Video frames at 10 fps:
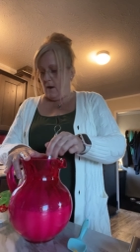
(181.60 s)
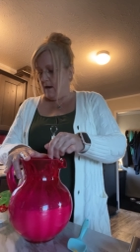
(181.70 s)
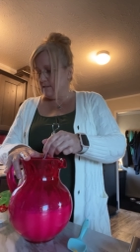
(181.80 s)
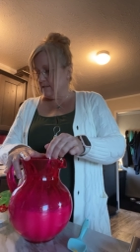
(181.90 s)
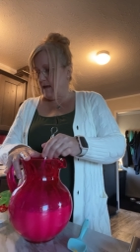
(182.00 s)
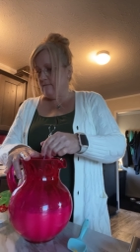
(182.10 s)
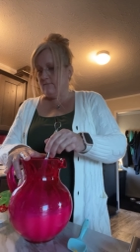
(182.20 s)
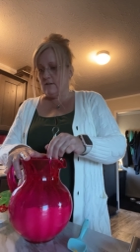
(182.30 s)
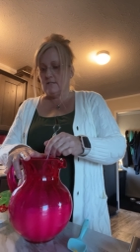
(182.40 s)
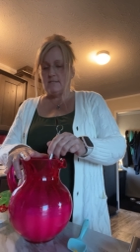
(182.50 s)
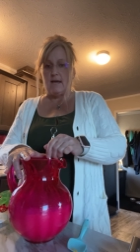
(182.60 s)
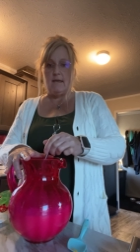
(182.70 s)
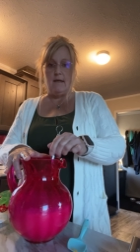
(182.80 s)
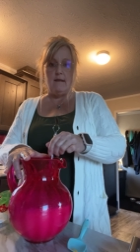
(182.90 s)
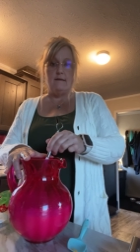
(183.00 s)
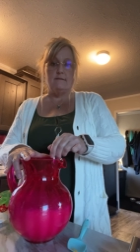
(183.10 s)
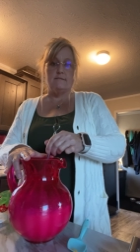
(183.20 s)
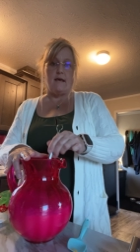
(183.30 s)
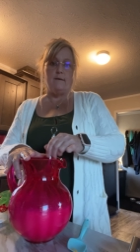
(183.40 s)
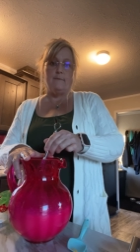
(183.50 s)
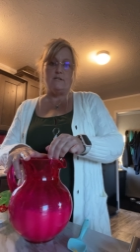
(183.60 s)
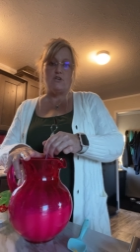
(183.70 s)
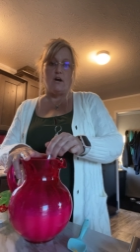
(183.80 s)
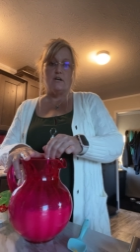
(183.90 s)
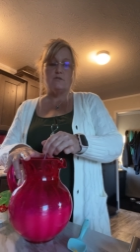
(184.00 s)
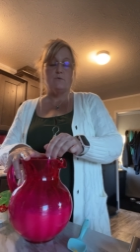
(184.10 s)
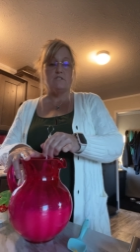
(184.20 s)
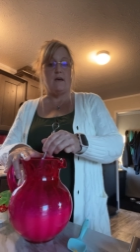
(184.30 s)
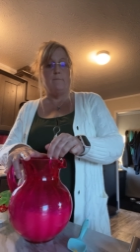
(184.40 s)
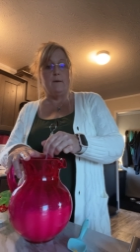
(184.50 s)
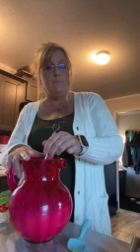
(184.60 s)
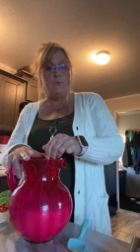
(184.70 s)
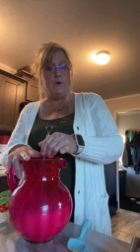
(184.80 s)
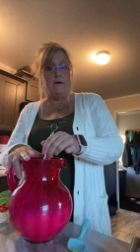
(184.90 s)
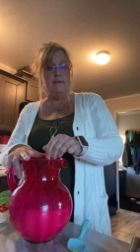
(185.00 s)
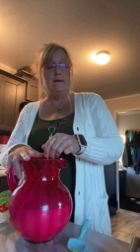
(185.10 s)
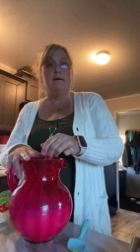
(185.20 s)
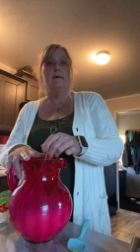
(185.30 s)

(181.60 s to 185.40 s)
pause again for a second and set up my jars, which have been boiled.